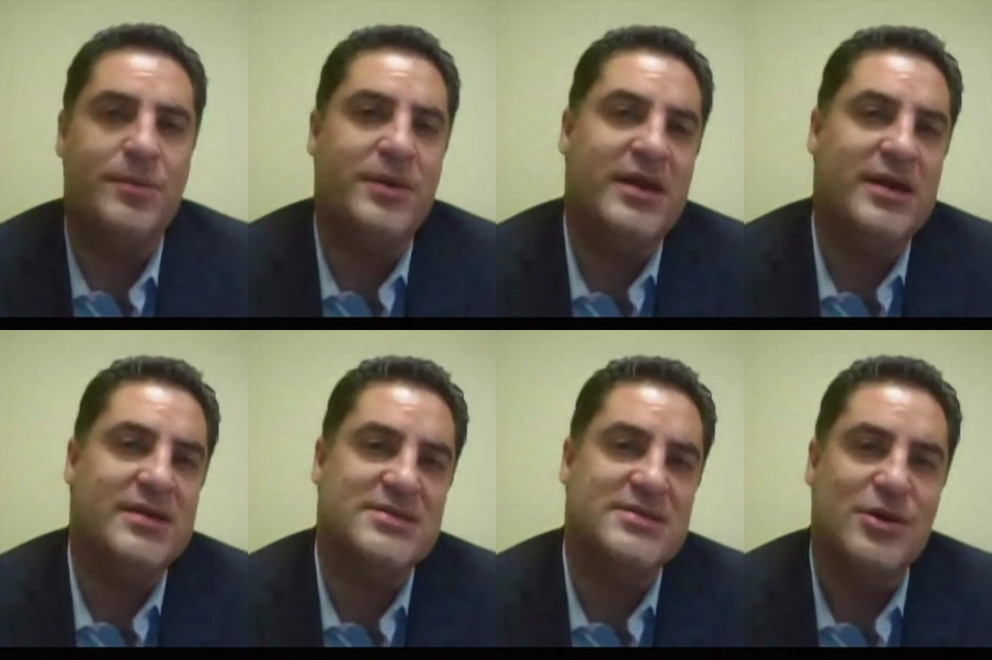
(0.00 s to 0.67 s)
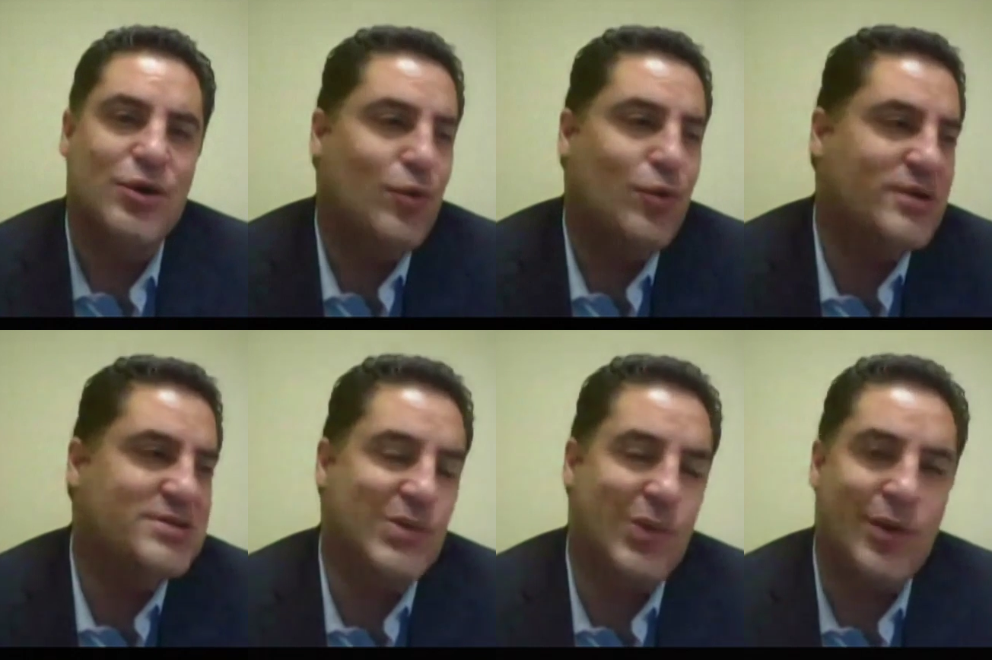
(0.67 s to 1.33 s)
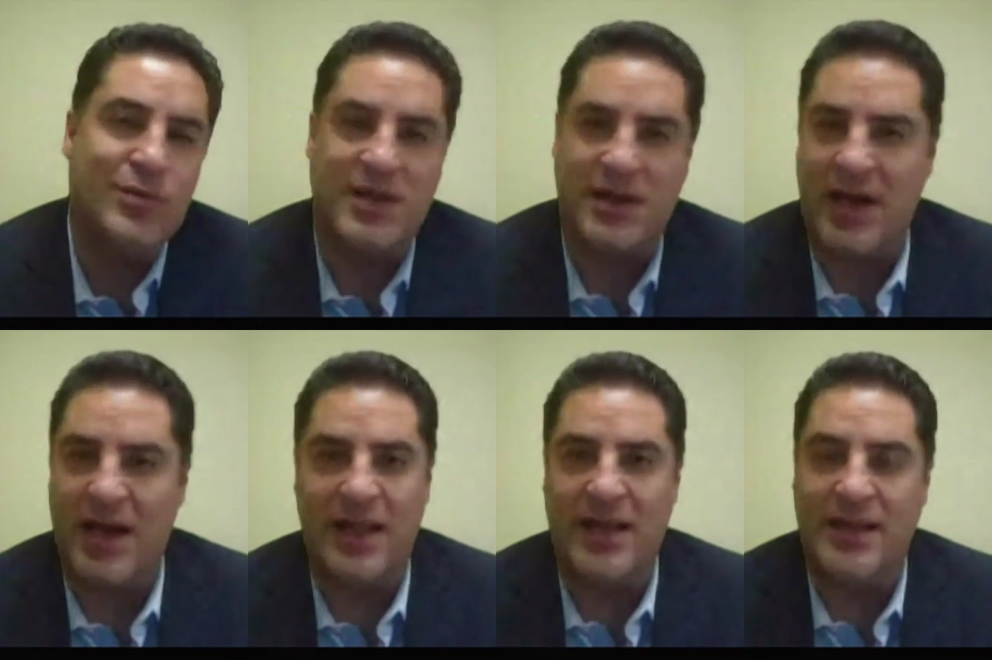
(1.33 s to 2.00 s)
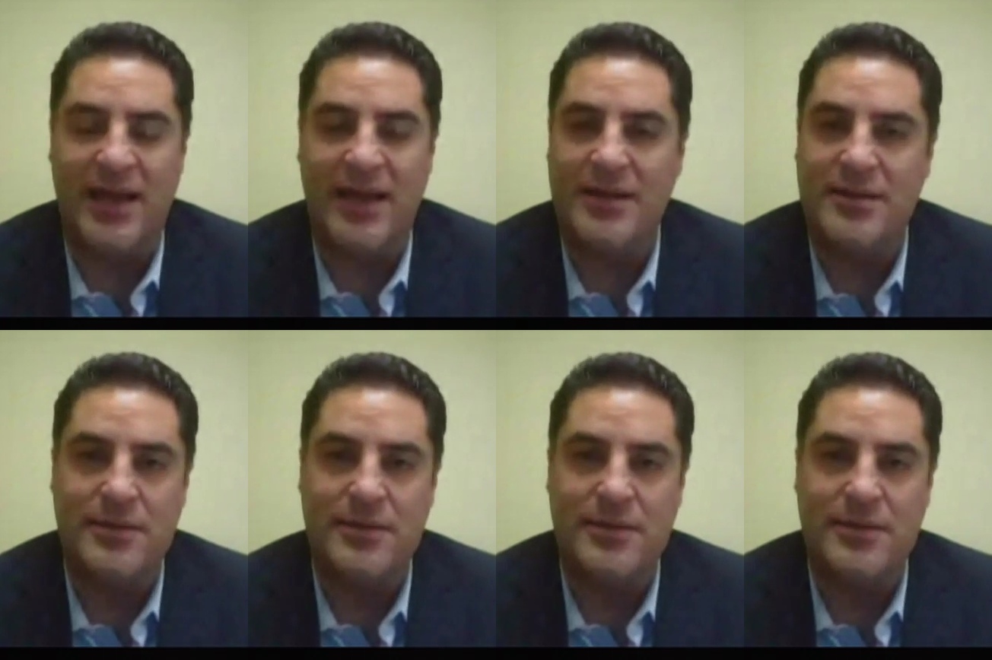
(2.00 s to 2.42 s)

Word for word: but because who wants to work with a guy like that?